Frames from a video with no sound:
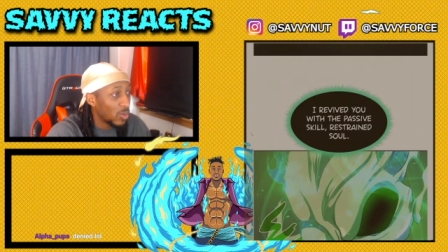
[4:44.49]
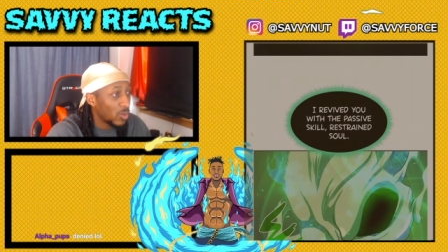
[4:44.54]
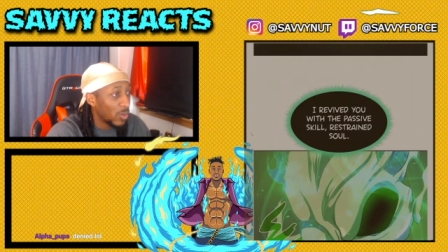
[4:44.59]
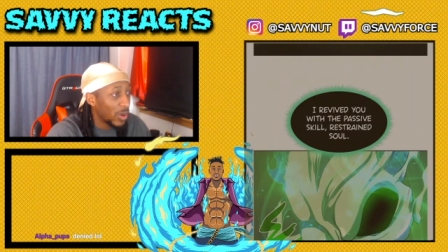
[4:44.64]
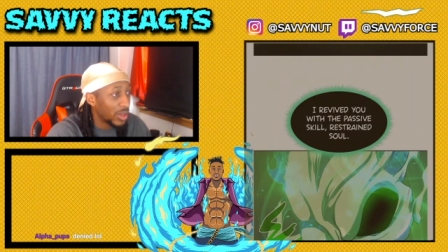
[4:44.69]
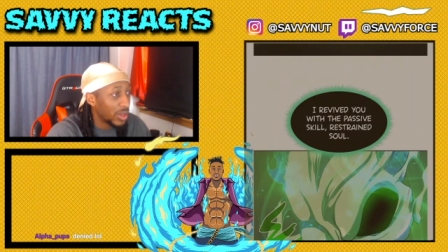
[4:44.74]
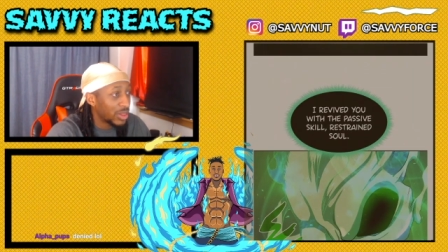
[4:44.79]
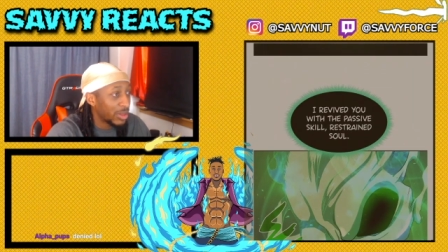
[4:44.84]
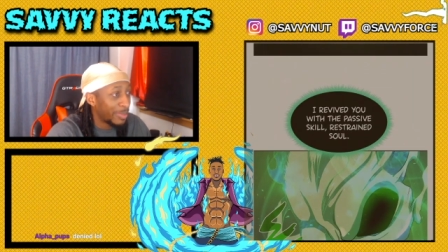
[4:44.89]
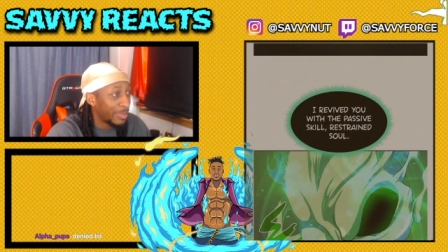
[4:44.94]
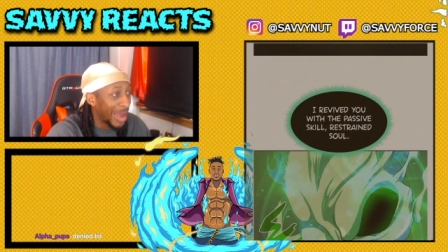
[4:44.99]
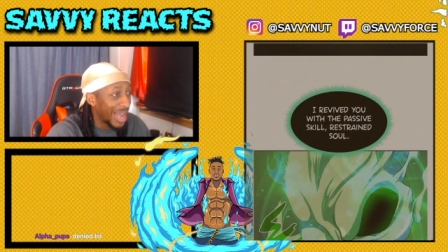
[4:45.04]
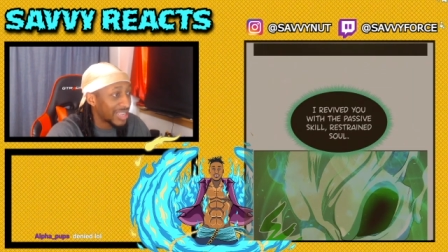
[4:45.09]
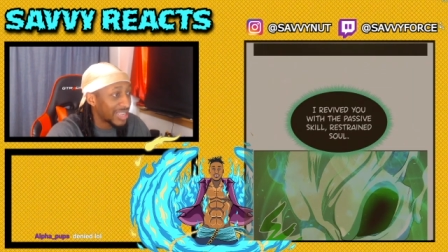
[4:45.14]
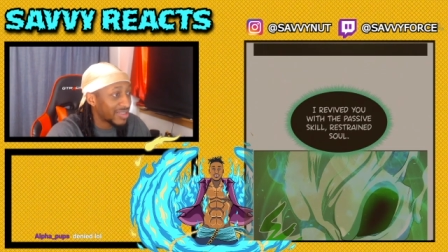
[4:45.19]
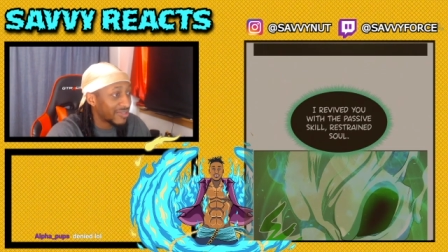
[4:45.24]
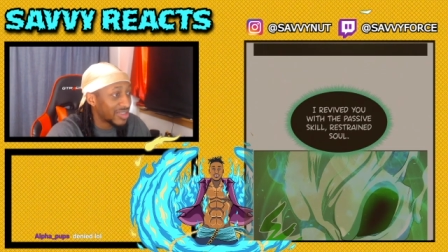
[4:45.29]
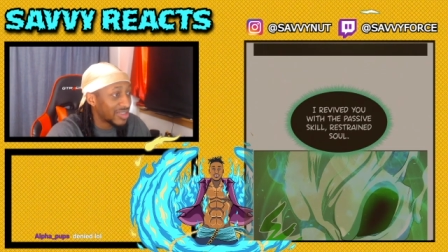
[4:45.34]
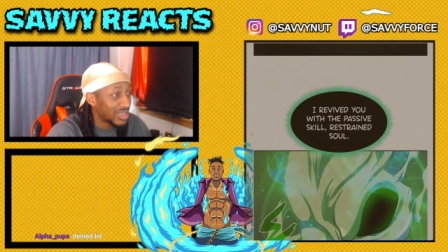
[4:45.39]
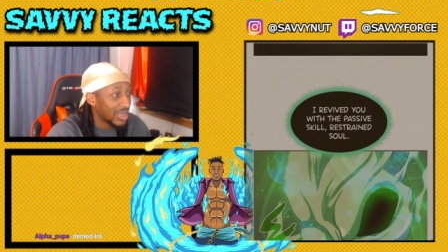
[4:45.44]
with the
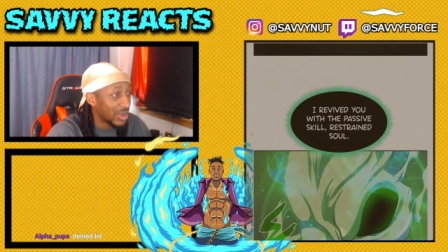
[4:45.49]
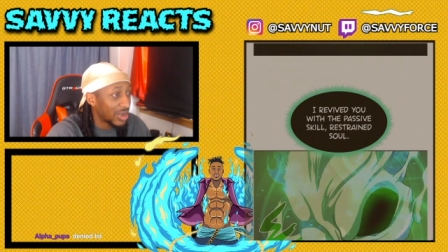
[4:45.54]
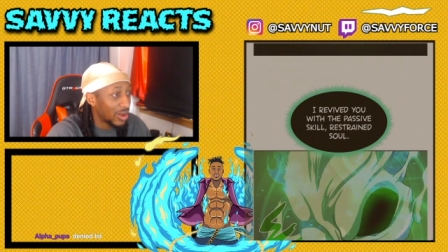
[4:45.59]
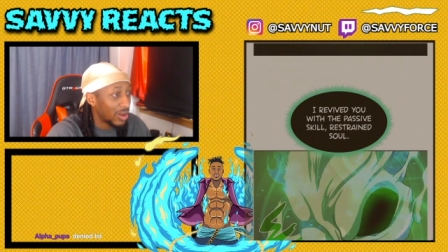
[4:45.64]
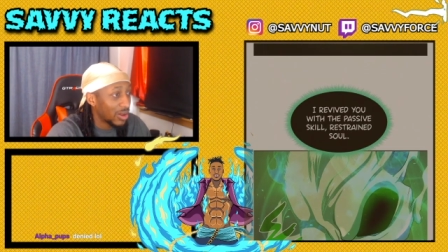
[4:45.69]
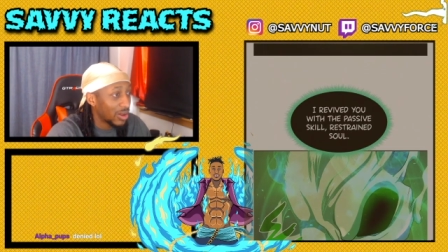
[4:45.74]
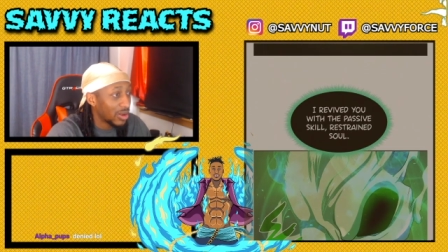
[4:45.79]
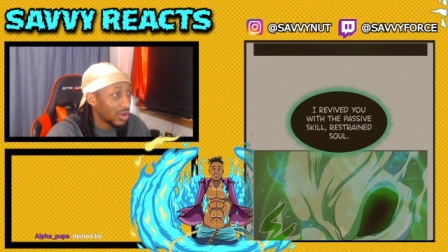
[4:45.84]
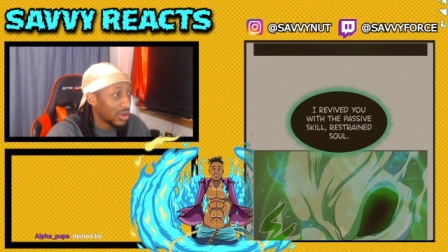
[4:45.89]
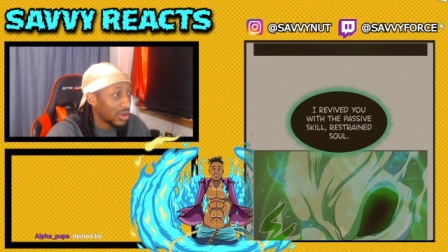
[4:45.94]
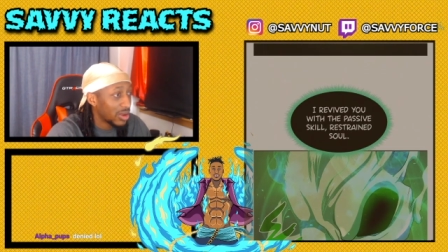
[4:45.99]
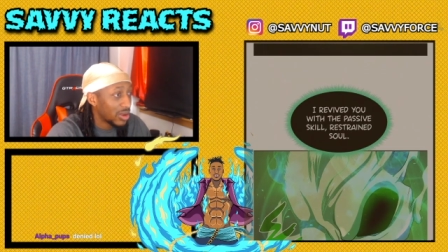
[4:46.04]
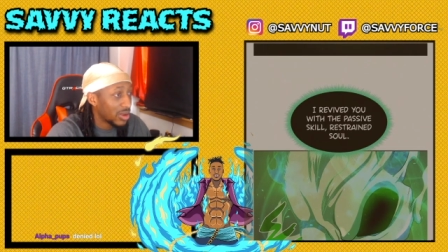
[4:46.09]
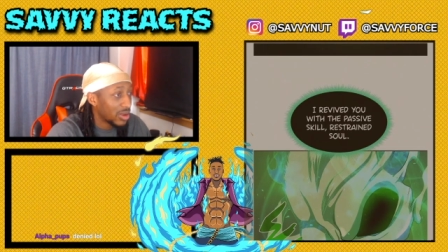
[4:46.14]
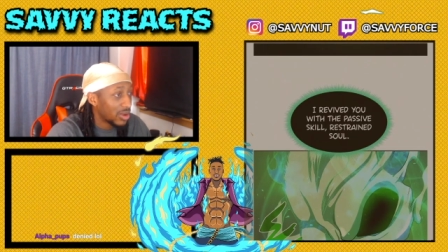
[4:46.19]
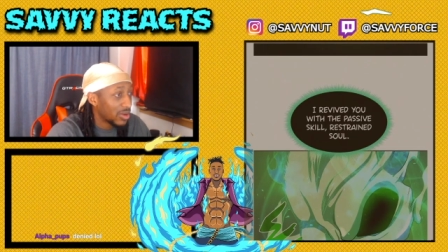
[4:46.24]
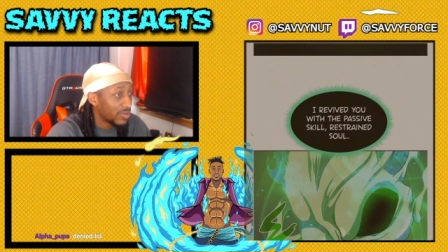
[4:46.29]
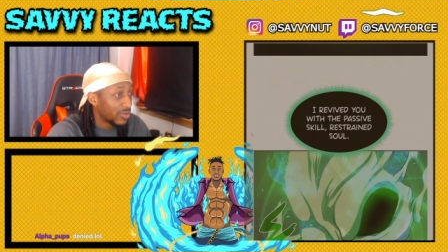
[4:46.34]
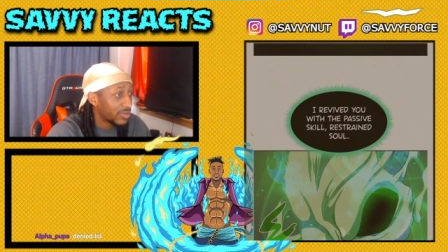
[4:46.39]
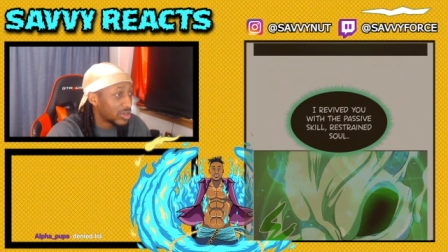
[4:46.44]
passive skill,
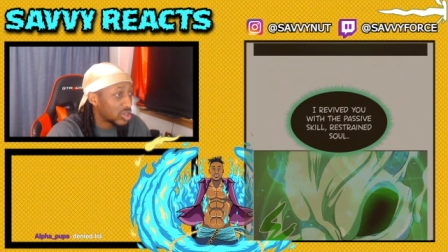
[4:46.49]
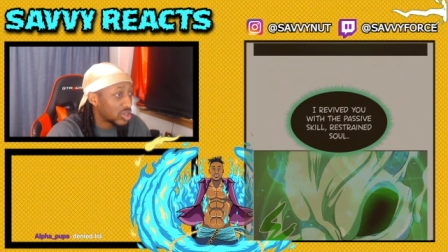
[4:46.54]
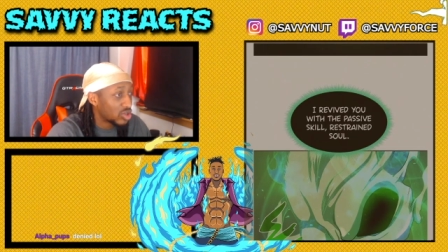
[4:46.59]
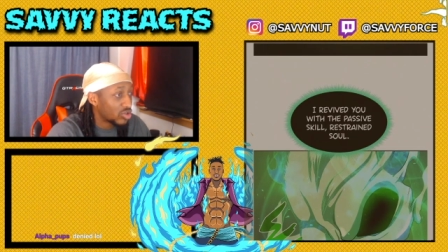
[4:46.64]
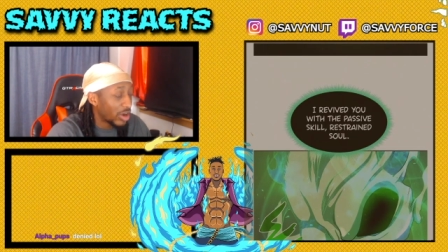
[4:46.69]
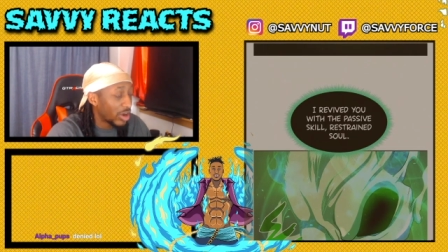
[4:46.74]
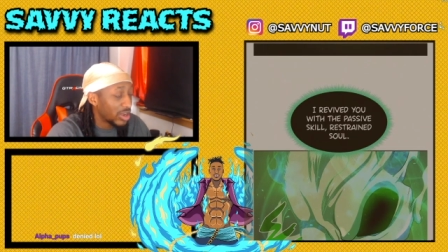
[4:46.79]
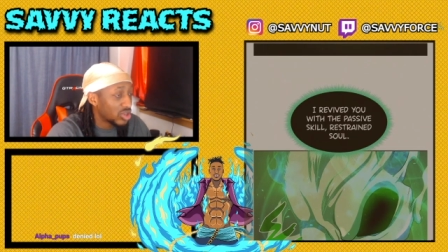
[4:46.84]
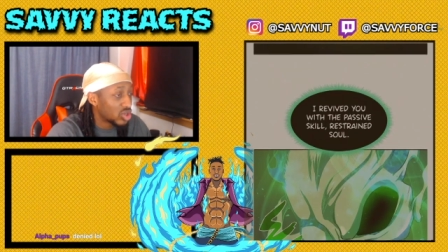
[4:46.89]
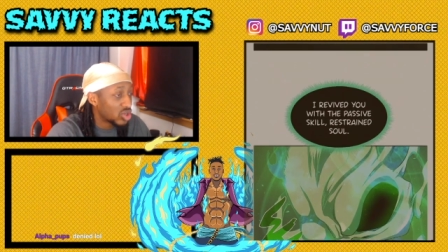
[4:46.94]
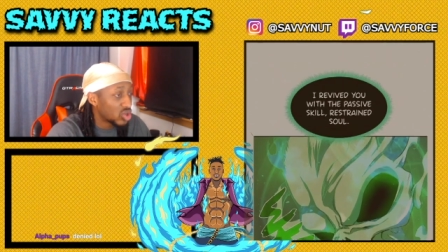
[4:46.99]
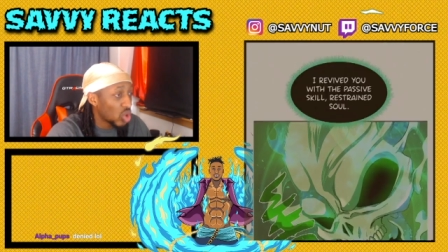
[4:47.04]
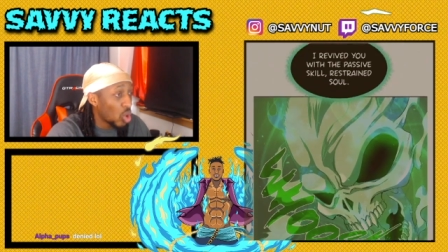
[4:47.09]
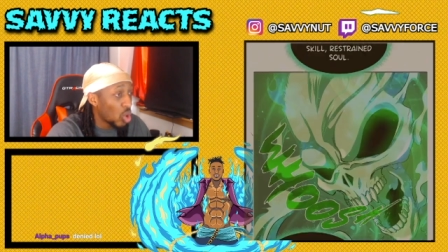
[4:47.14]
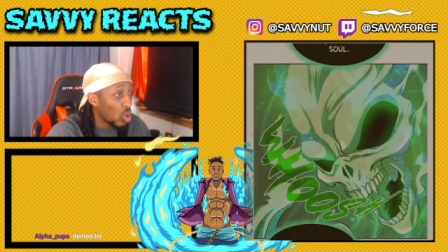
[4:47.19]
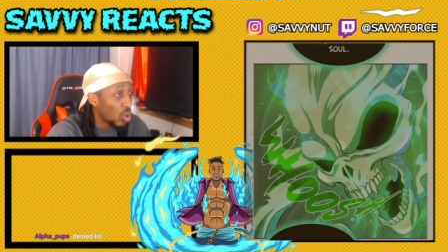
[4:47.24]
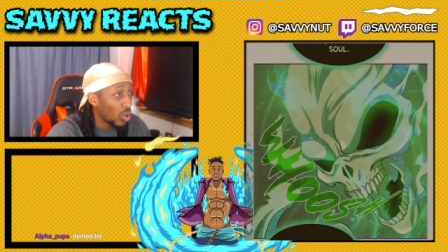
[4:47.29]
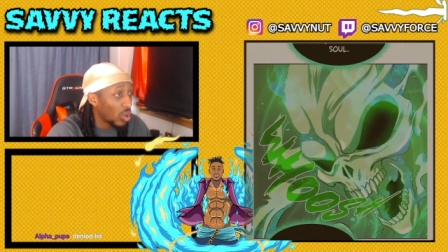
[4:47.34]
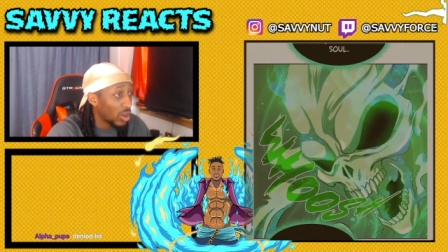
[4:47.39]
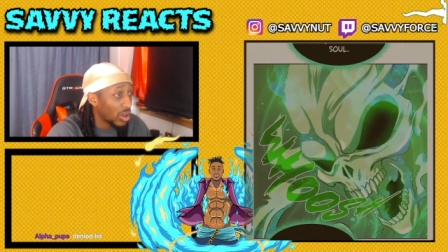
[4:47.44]
Restrained
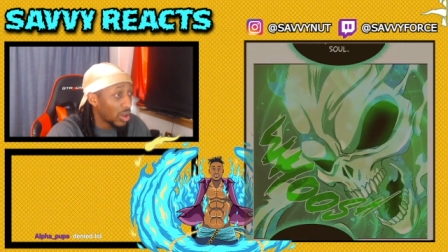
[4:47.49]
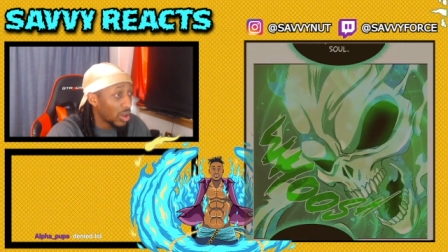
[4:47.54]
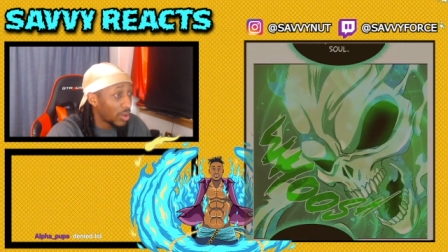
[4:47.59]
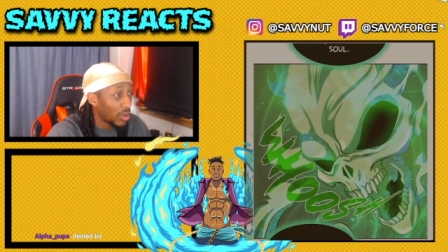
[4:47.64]
Soul.